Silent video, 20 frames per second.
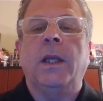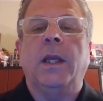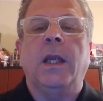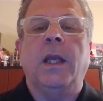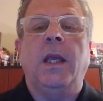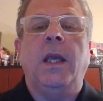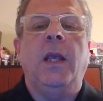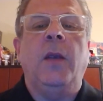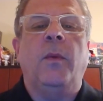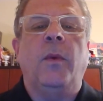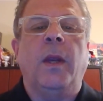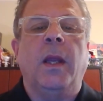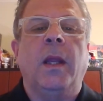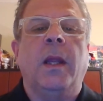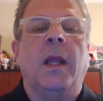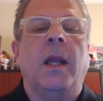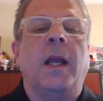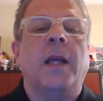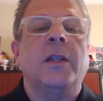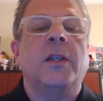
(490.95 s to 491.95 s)
and keyring
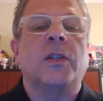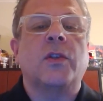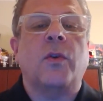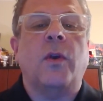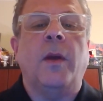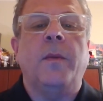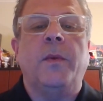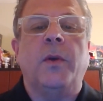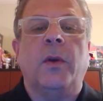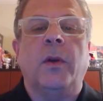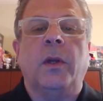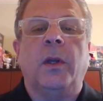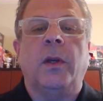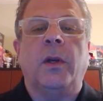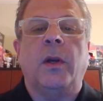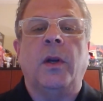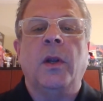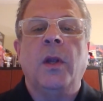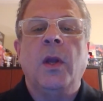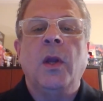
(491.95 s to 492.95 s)
that I described
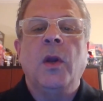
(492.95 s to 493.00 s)
earlier,